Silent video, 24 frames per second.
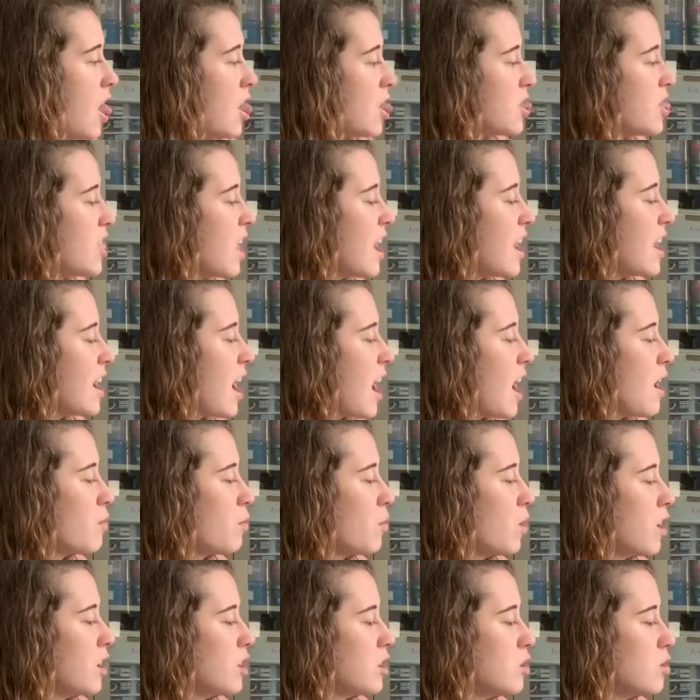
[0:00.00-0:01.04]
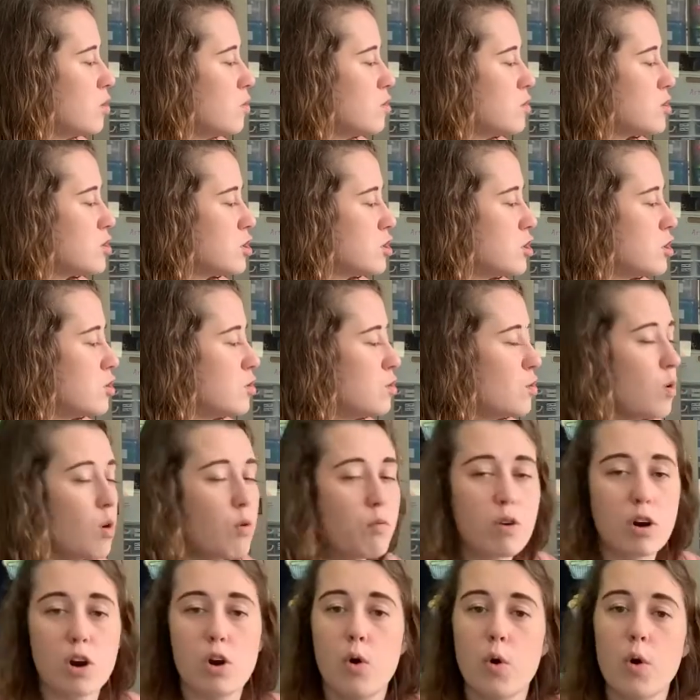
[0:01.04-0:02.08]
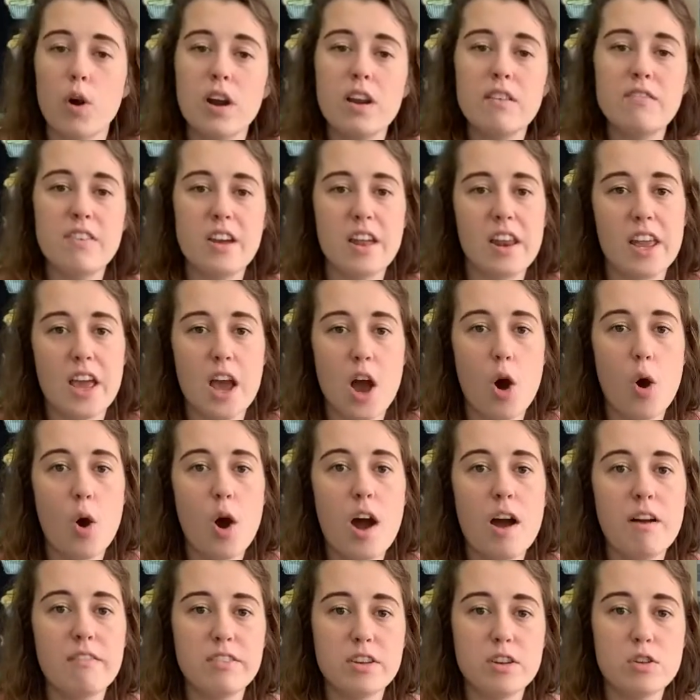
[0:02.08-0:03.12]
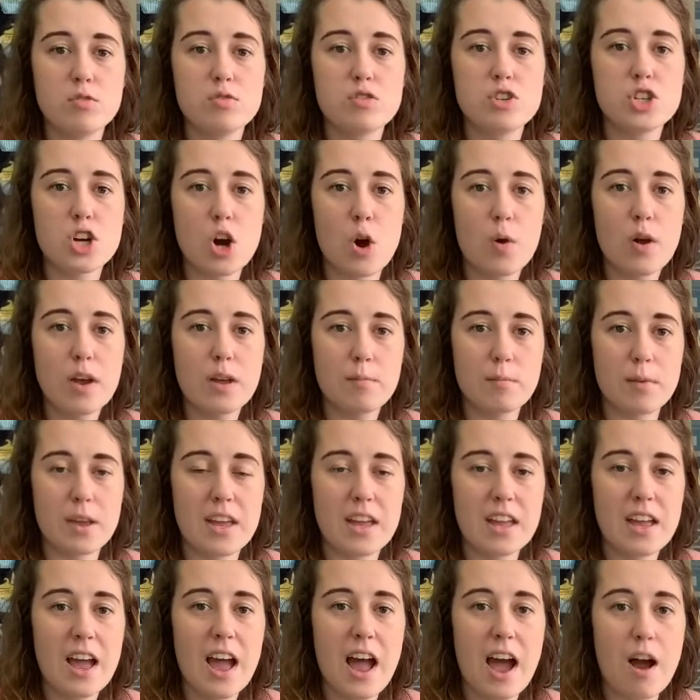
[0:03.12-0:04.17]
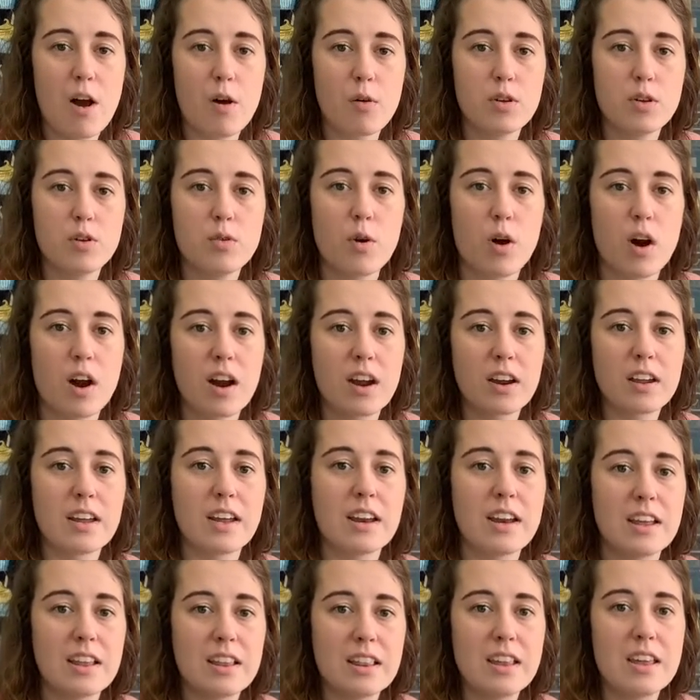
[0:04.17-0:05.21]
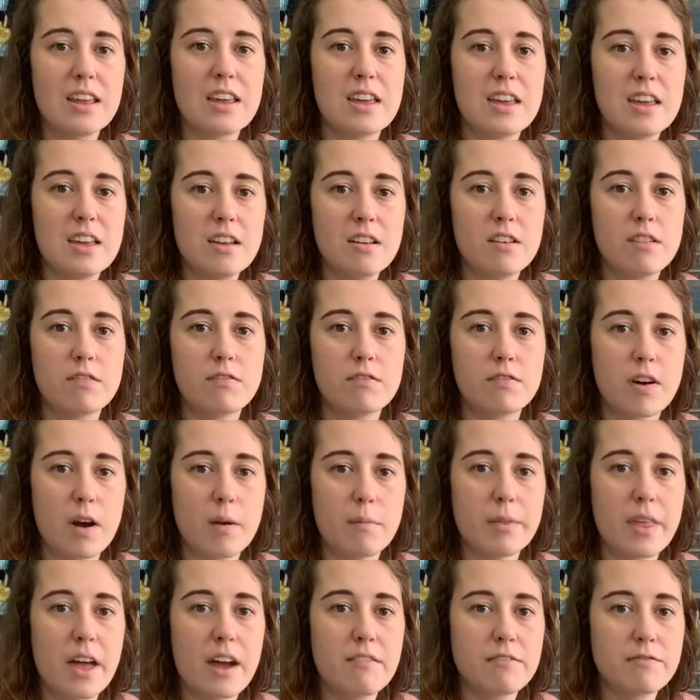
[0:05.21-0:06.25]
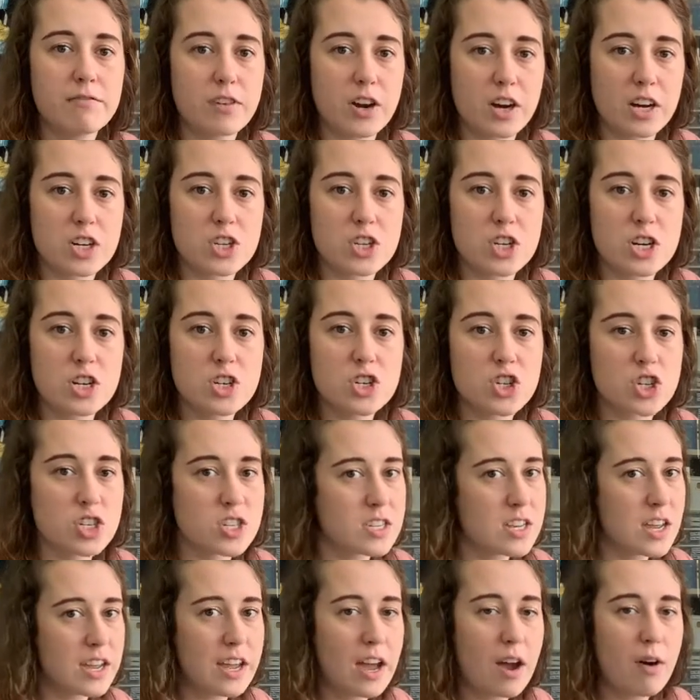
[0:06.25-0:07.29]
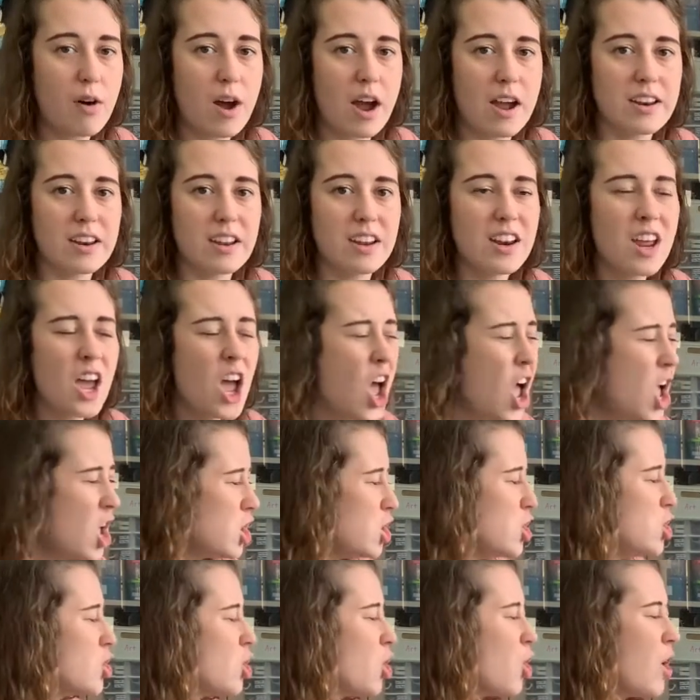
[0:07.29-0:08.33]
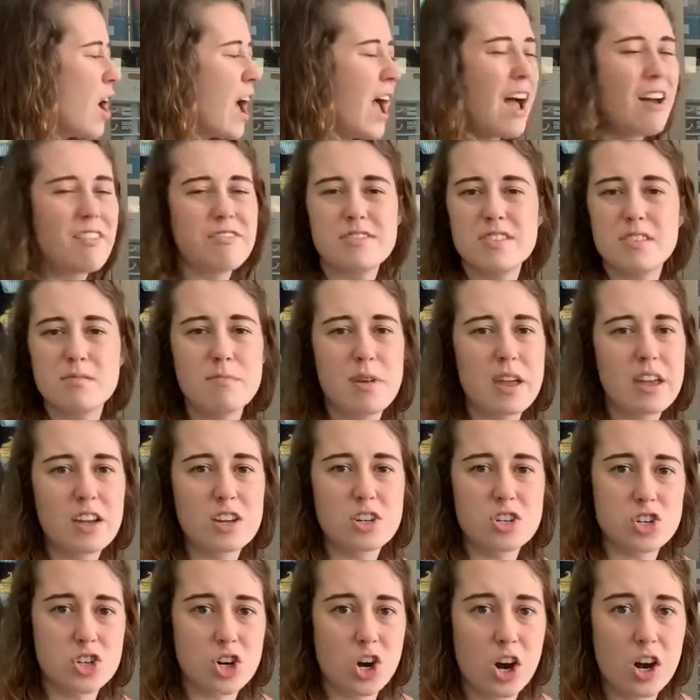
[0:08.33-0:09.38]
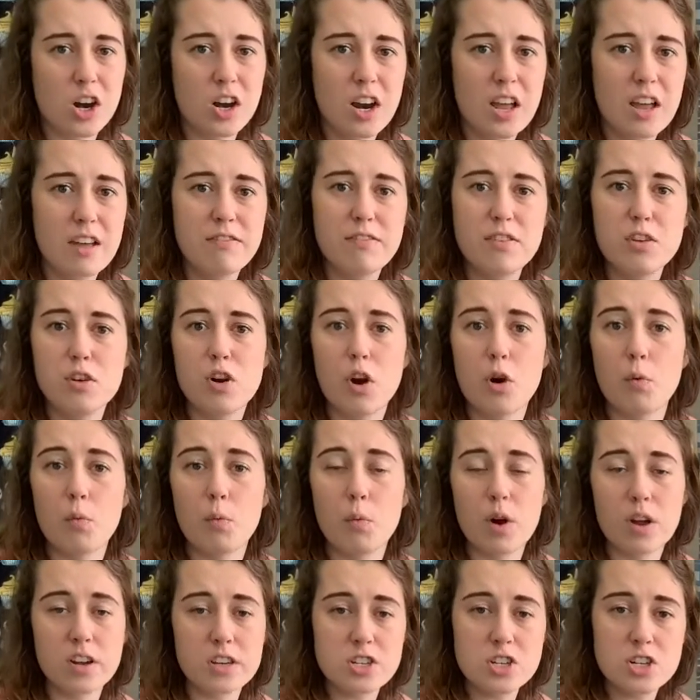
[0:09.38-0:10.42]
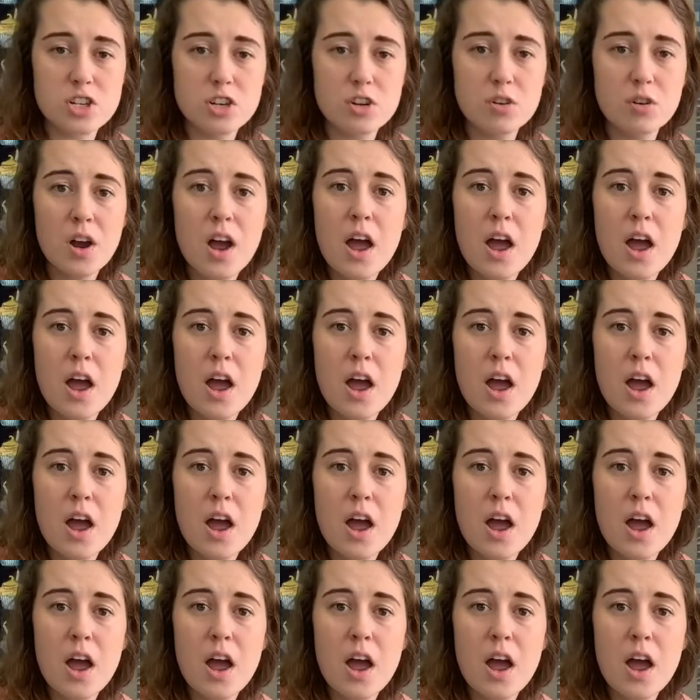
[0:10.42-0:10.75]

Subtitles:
Then I want you to record a video of you showing me how you are getting the heat from that friction, just like how I did. You don't have to make a chart if you don't want to,